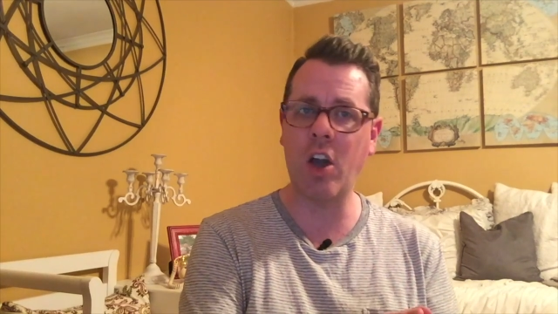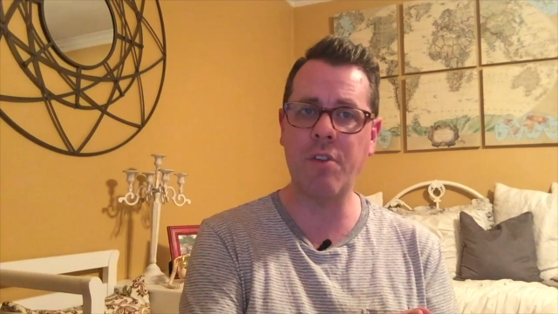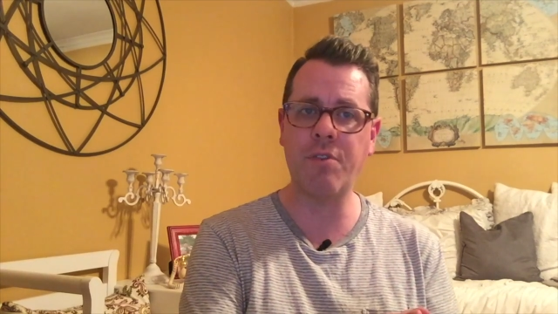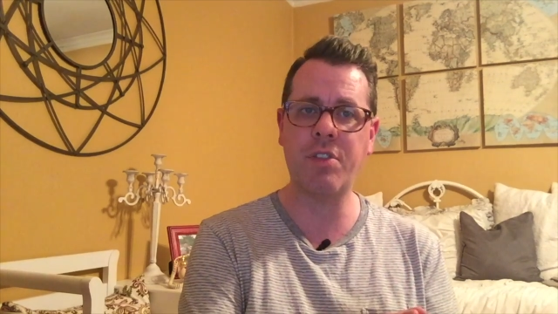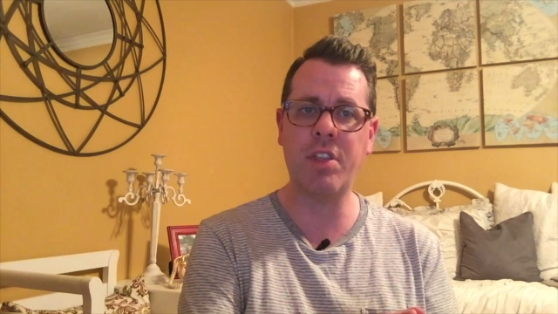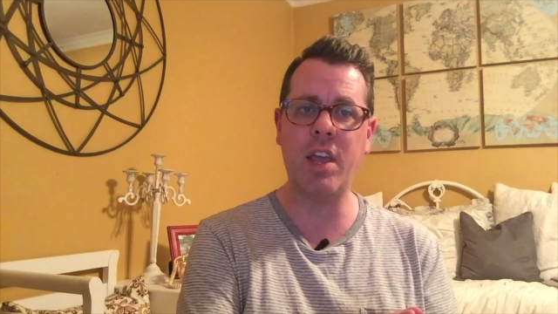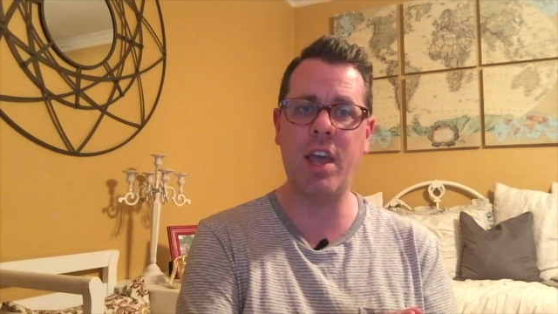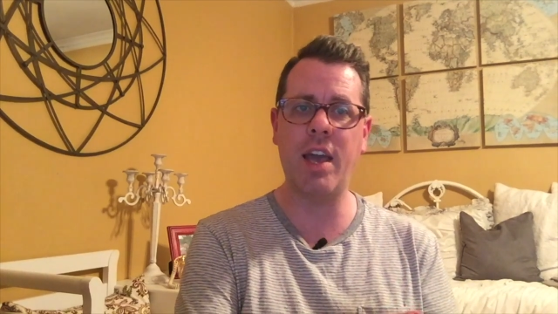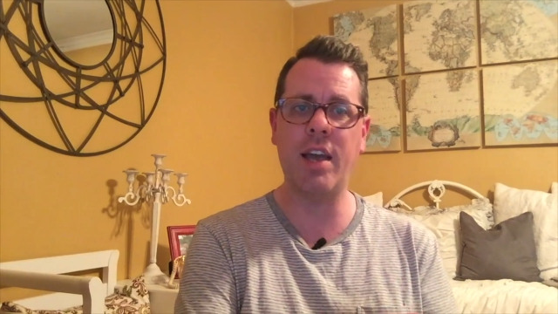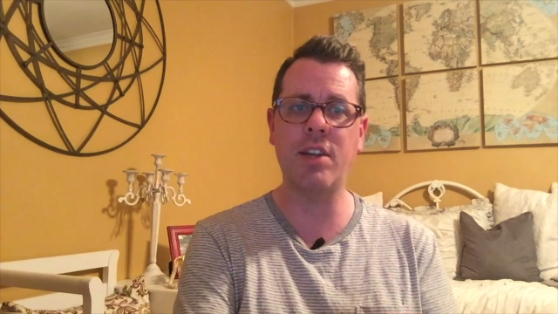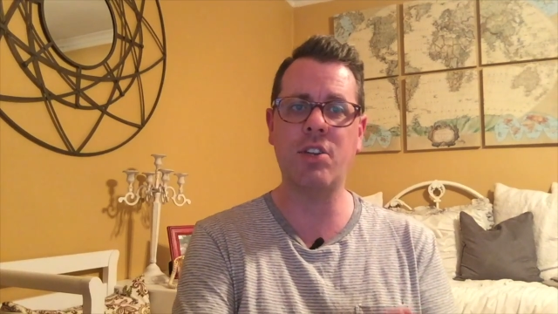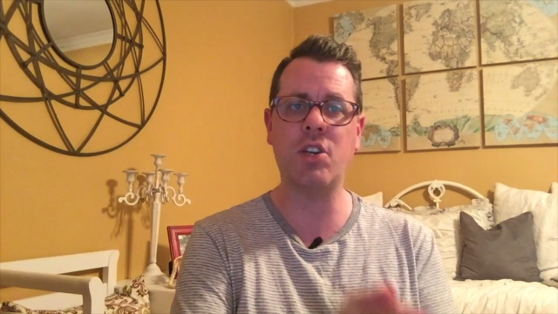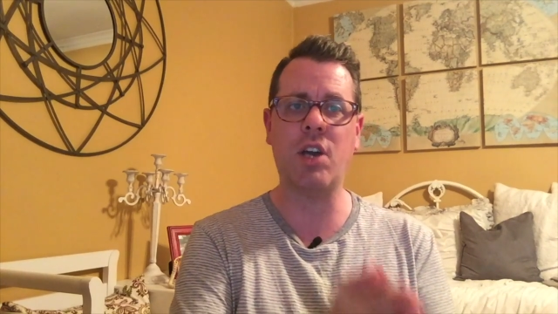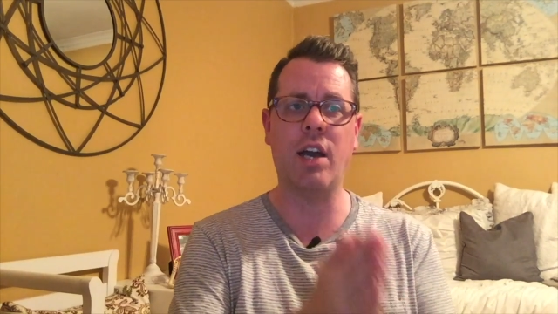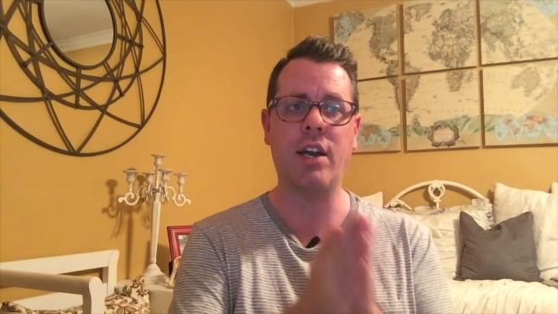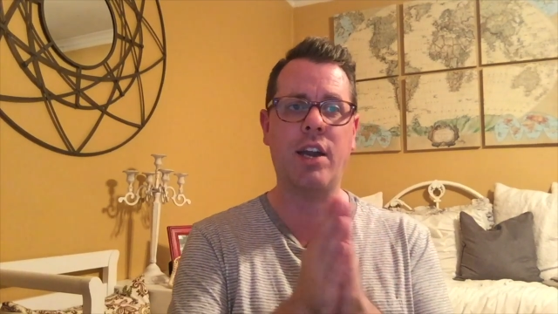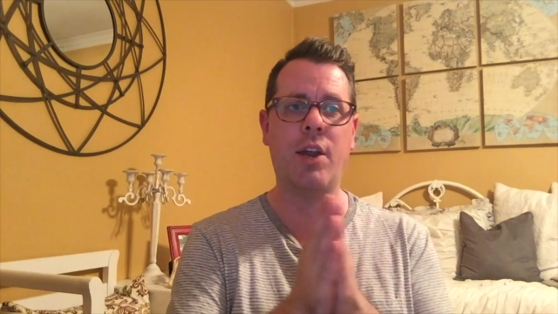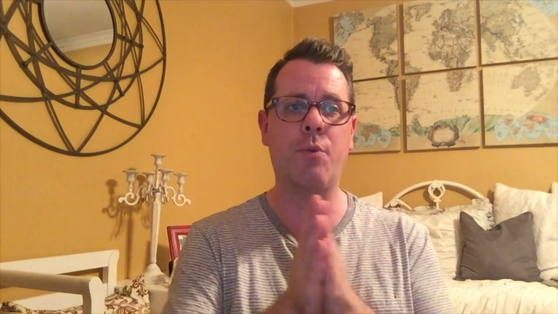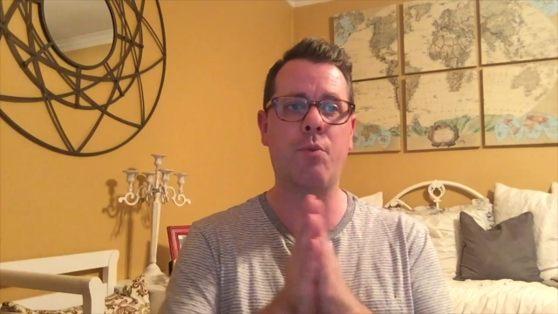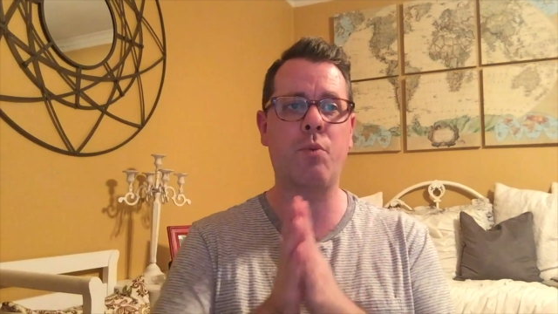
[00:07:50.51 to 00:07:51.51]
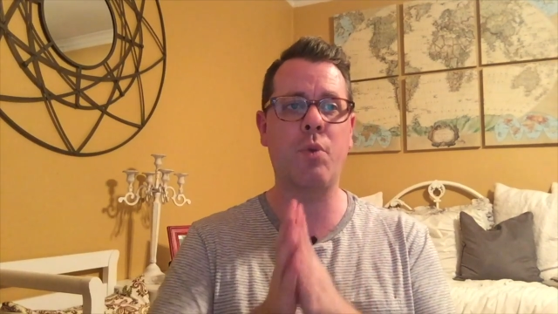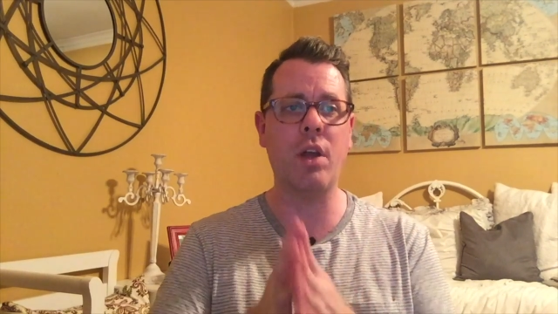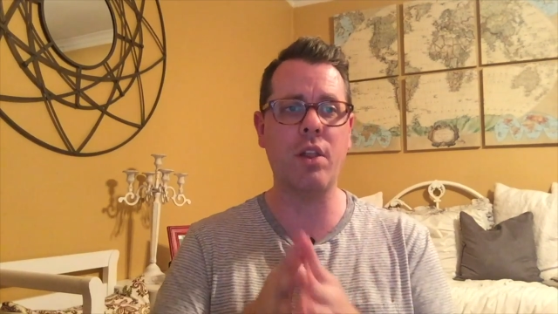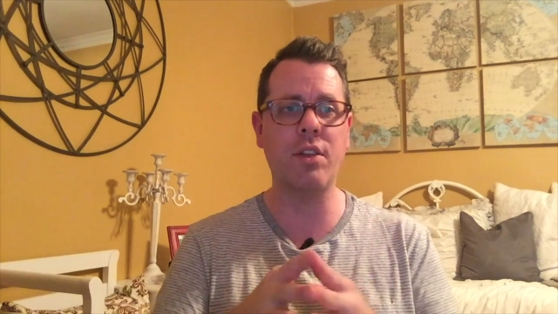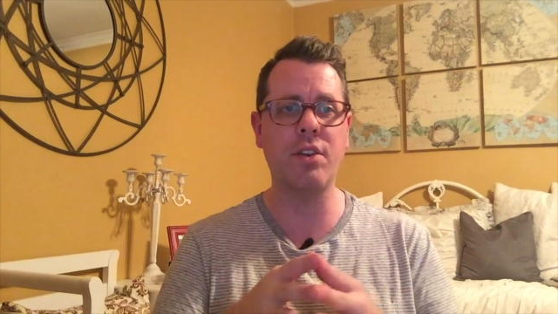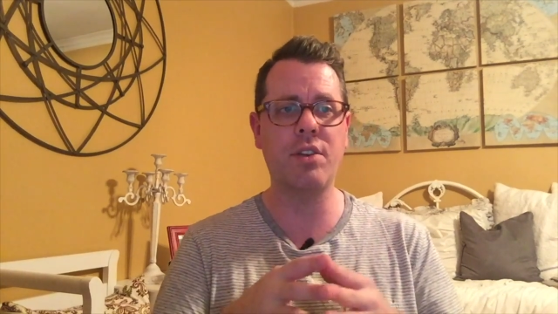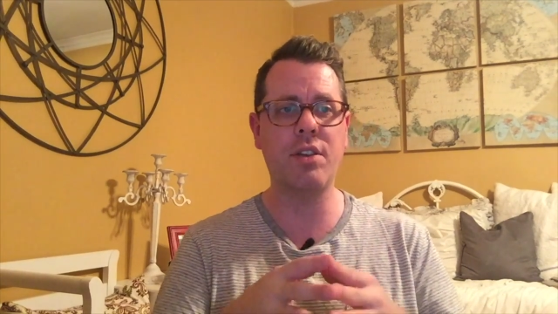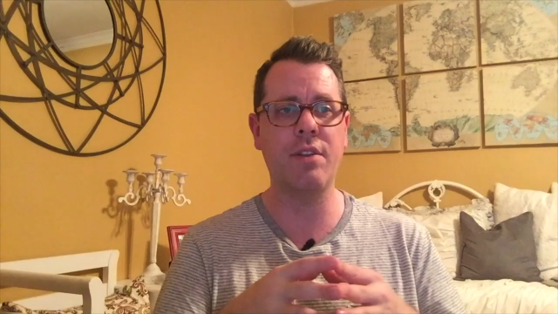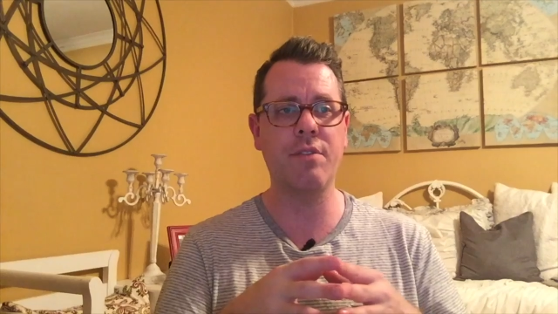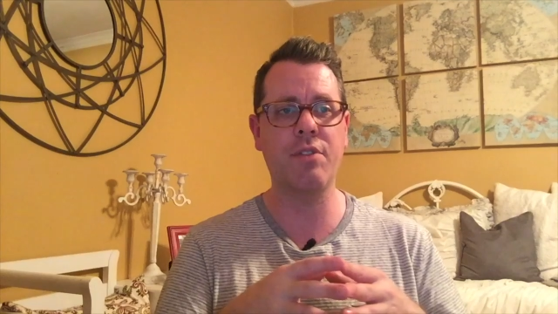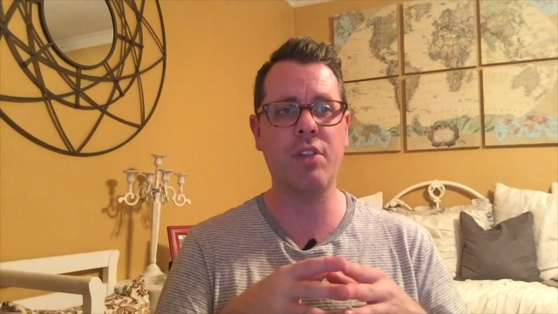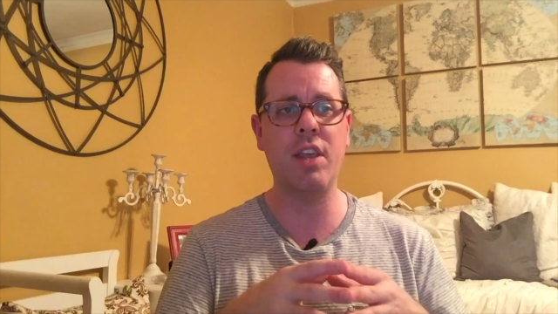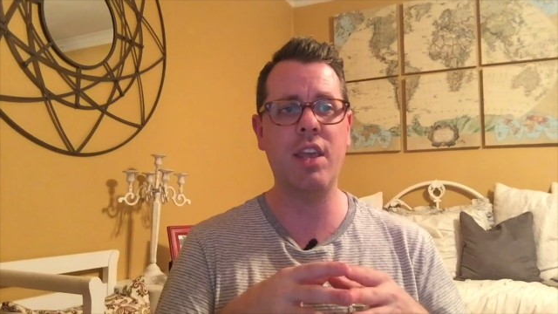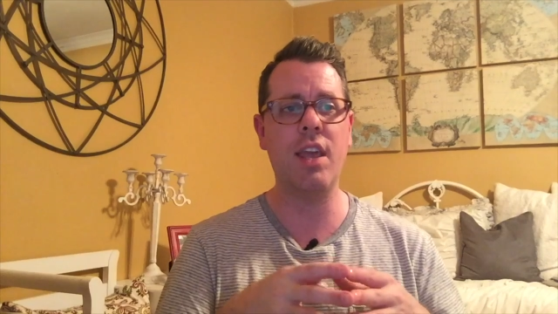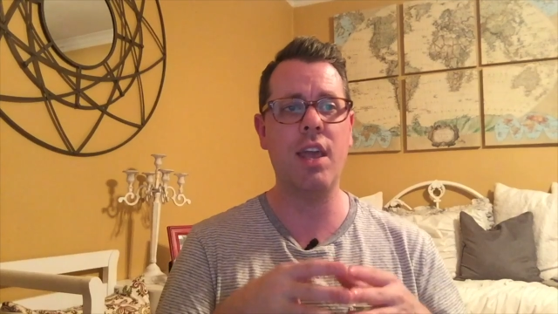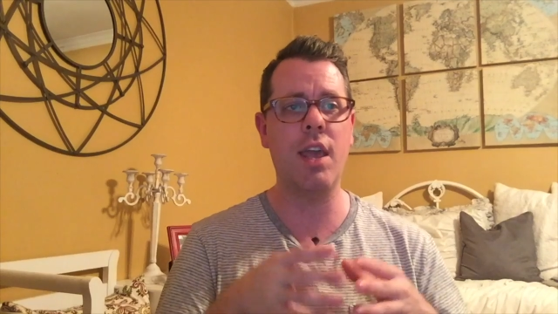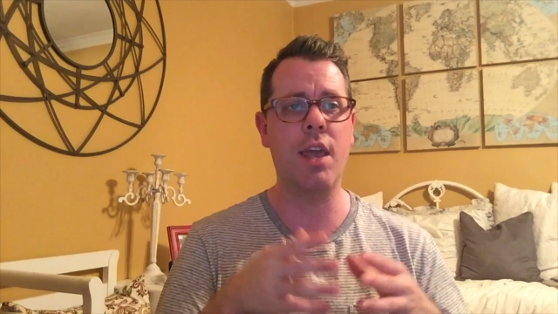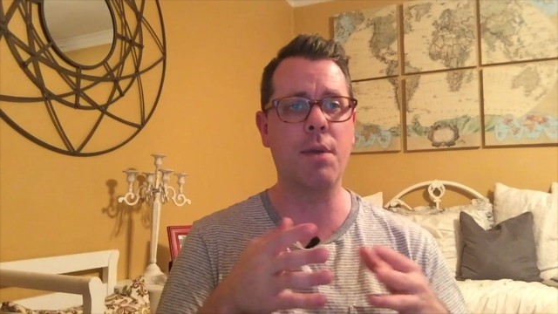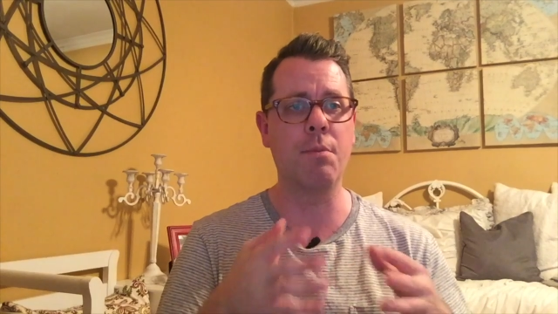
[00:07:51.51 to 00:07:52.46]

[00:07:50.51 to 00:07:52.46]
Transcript: off the edge on a relatively